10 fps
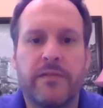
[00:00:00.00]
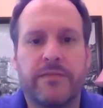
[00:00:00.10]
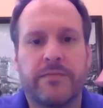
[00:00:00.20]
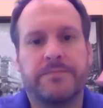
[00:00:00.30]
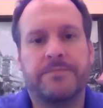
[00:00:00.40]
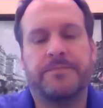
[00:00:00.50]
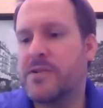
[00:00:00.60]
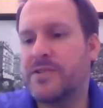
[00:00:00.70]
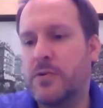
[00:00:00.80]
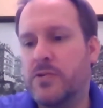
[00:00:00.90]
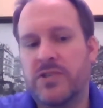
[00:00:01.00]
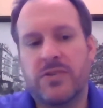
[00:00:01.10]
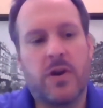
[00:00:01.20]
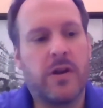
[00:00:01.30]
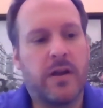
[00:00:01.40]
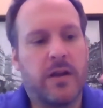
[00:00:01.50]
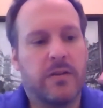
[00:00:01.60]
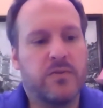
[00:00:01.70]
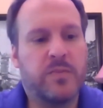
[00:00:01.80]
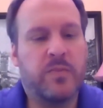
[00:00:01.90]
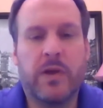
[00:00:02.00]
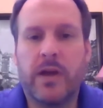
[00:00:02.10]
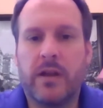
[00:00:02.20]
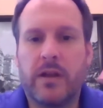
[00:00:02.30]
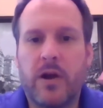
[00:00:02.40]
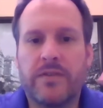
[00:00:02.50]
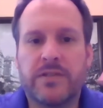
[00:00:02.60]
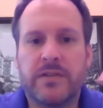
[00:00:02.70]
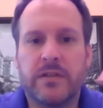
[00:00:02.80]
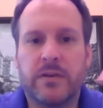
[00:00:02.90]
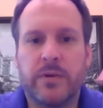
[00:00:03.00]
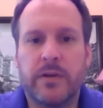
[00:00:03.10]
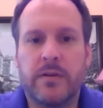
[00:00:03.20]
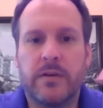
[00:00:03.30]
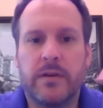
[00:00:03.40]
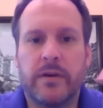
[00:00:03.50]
As far as who's starting and who's playing, you know, obviously Louis